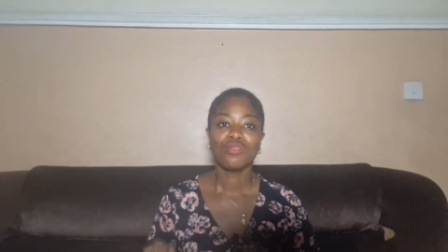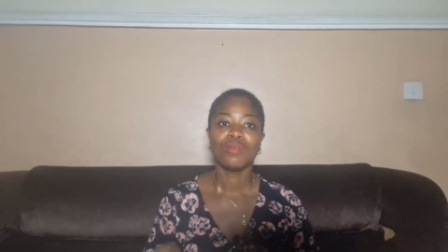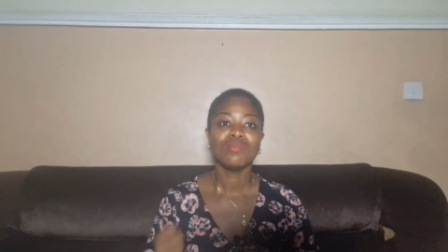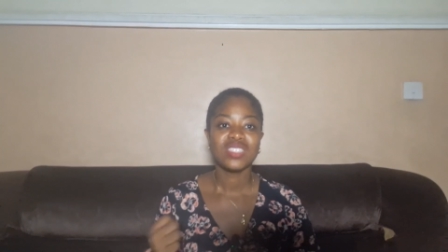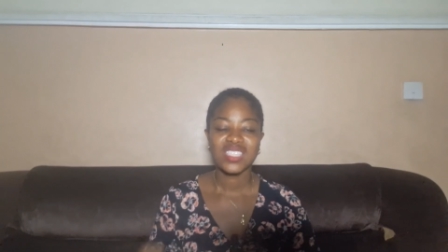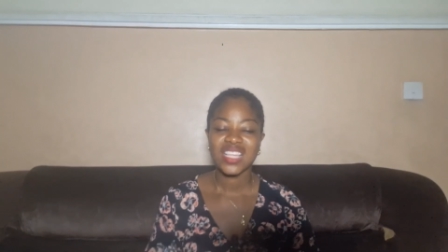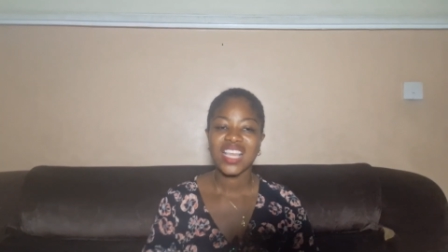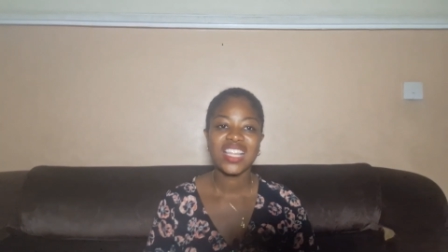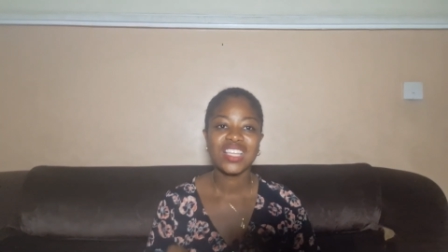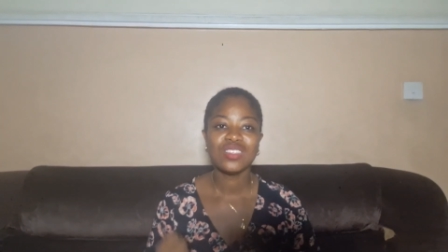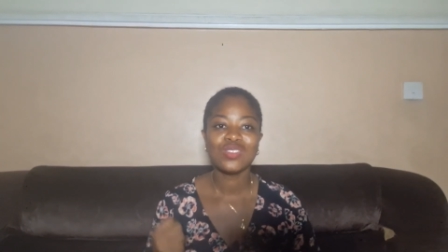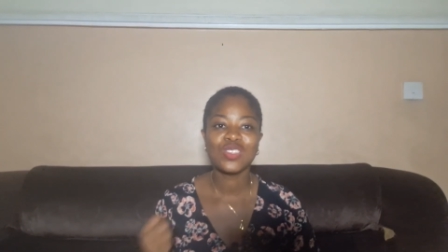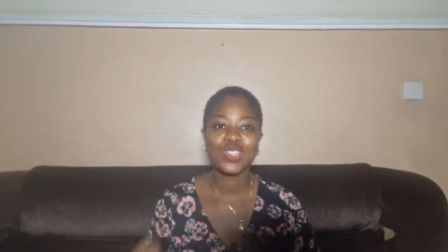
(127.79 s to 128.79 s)
from
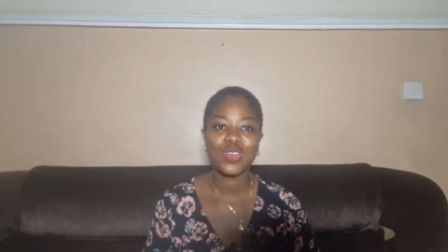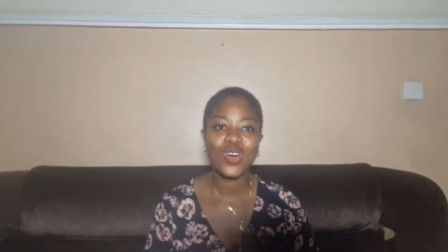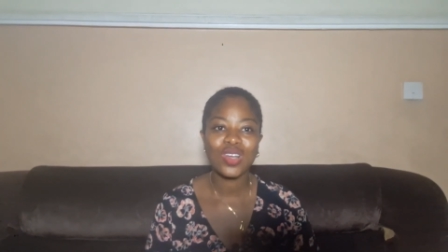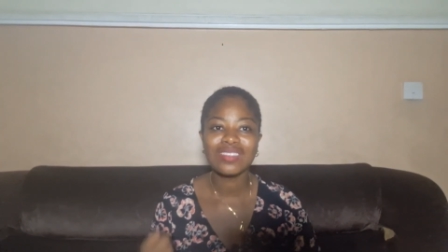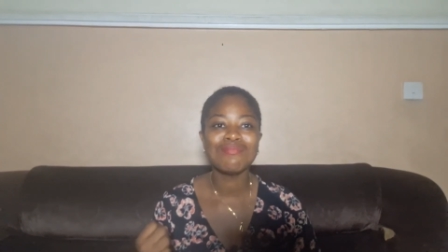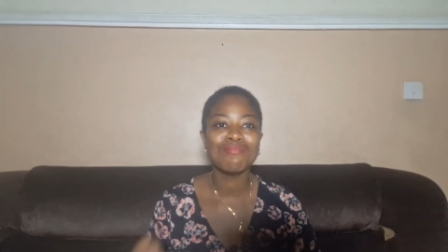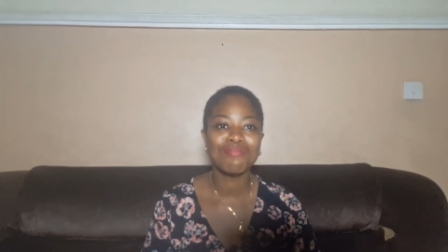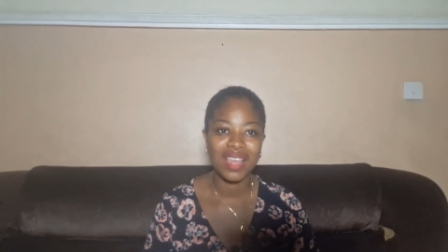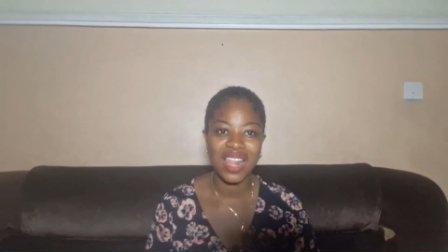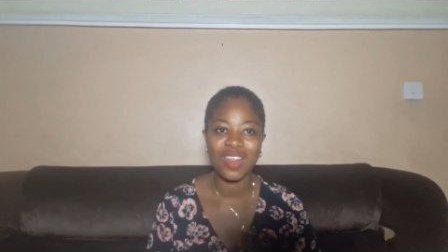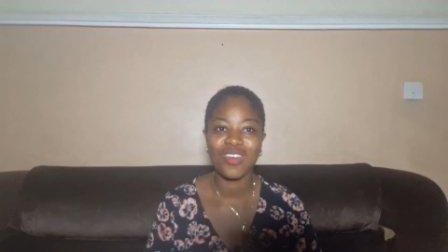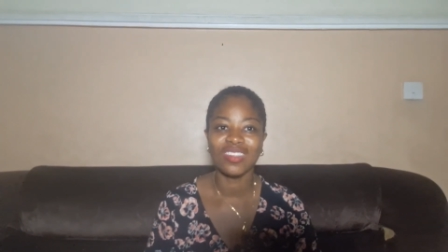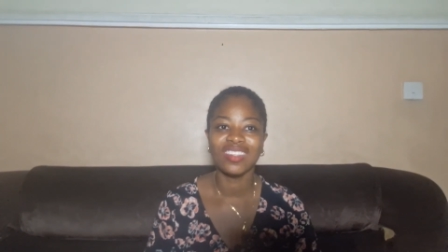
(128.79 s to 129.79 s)
selling stored
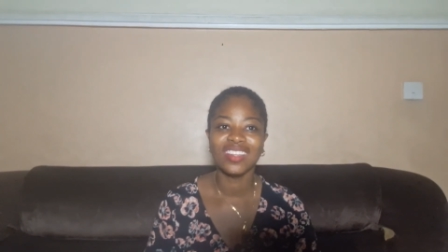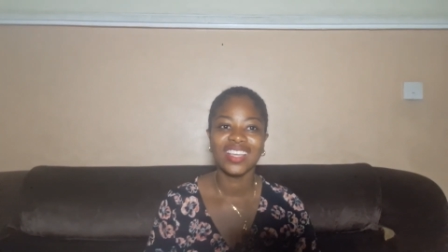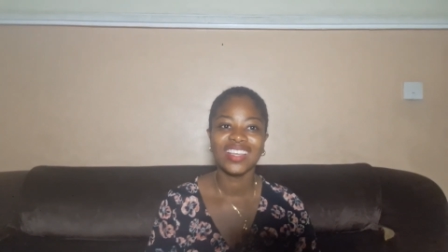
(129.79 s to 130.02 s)
melon.